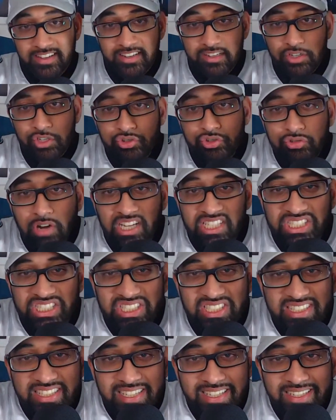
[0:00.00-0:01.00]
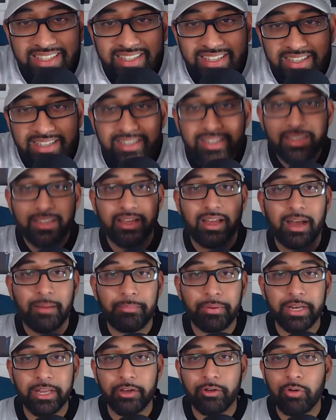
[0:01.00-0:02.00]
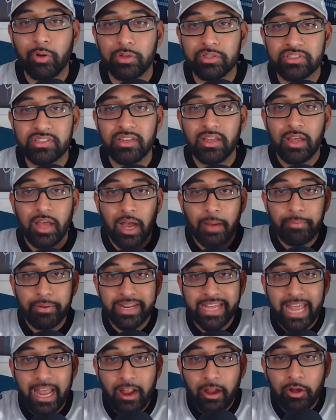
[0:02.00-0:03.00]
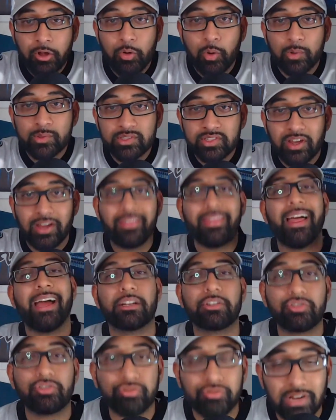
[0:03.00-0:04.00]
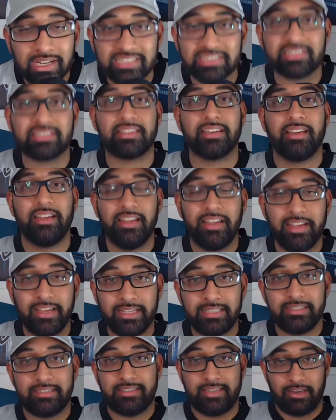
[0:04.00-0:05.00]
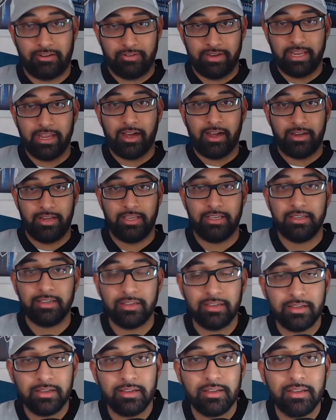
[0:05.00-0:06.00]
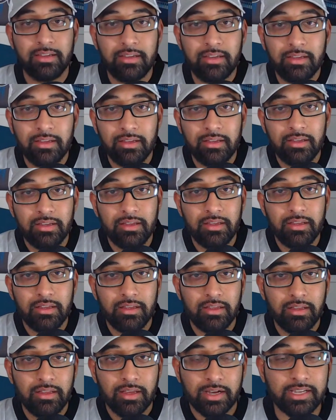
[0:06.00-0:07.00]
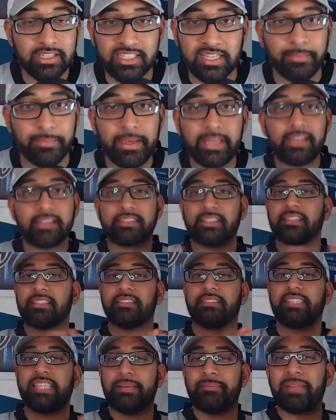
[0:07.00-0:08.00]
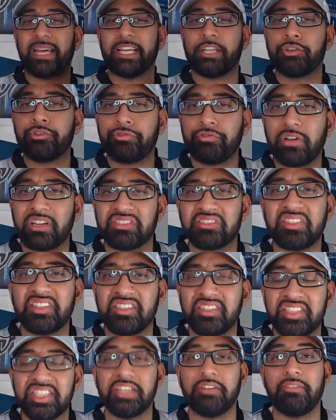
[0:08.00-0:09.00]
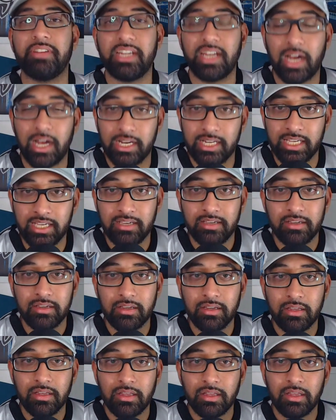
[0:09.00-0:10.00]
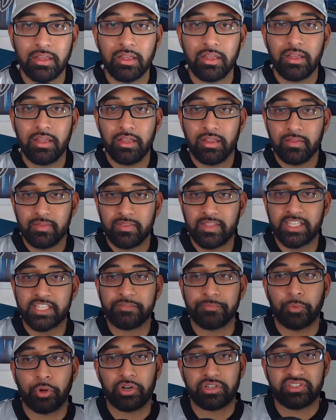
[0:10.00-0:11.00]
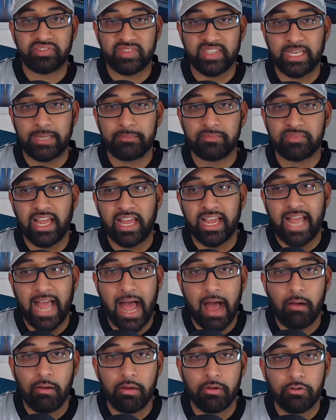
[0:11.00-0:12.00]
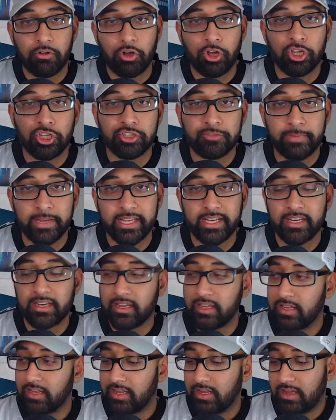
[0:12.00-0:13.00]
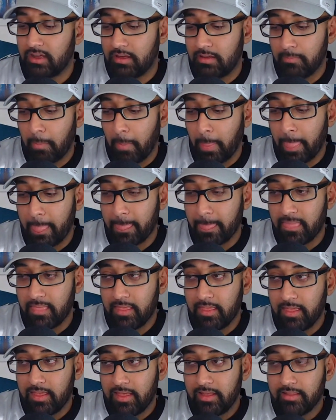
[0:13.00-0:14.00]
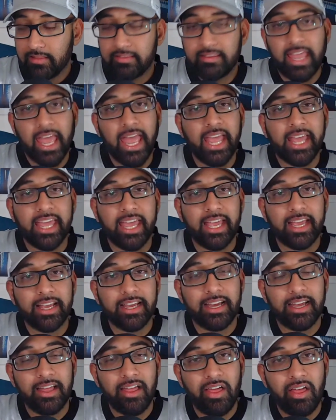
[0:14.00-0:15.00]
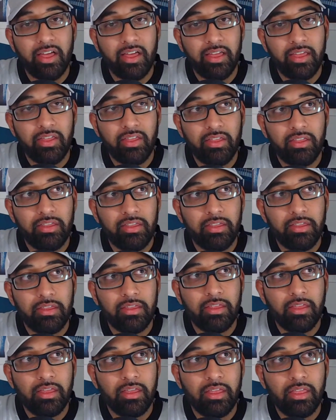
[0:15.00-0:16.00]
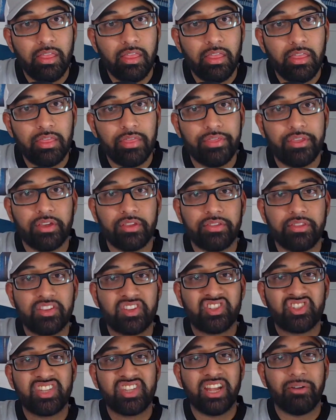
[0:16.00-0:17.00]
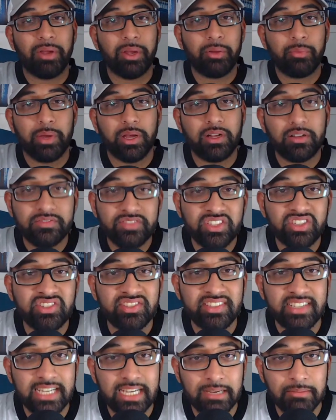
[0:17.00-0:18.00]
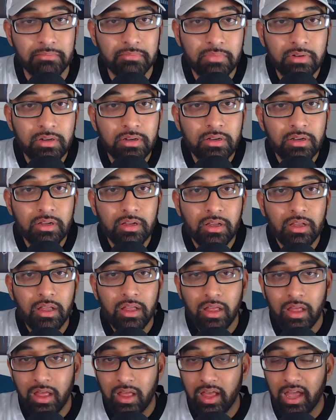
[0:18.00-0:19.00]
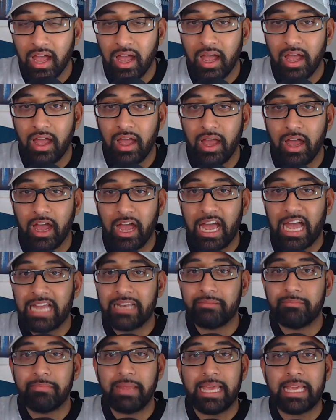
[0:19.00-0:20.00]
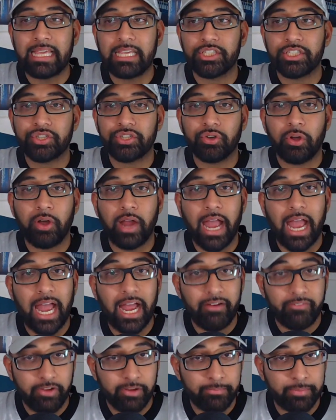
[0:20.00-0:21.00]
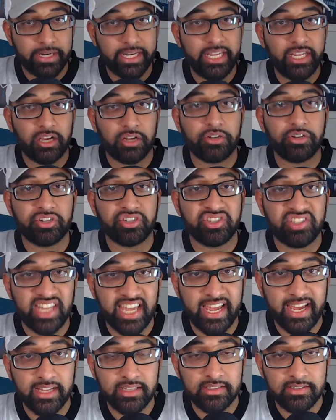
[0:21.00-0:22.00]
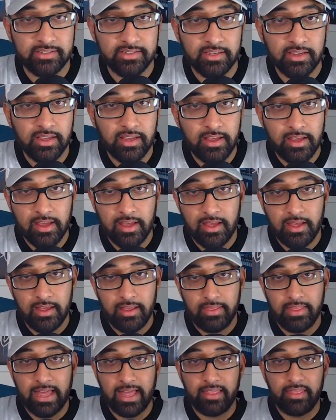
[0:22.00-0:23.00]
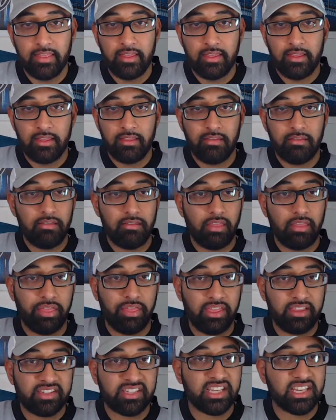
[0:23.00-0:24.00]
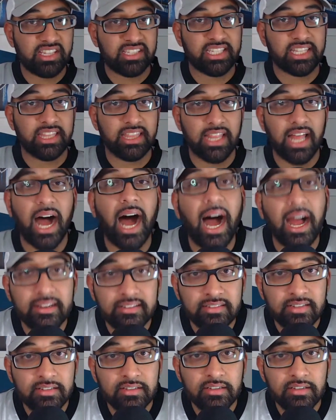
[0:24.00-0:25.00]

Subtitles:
Trust. I'm putting air quotes on that. Trust in Sirianni. Because to me, this doesn't seem like trust in Sirianni. This more seems Howie Roseman taking the steering wheel of this team and making sure everybody understands that this is not